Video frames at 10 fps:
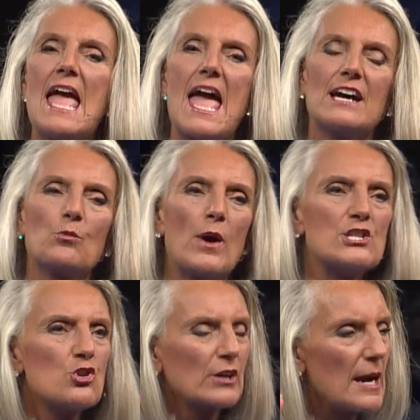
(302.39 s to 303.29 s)
And
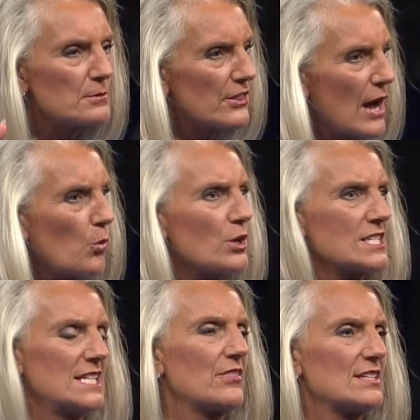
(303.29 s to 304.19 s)
when you come to that
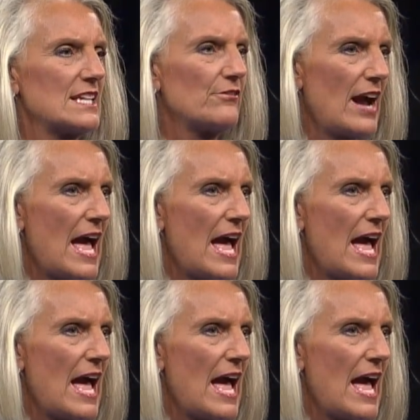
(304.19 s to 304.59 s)
worst thing that's ever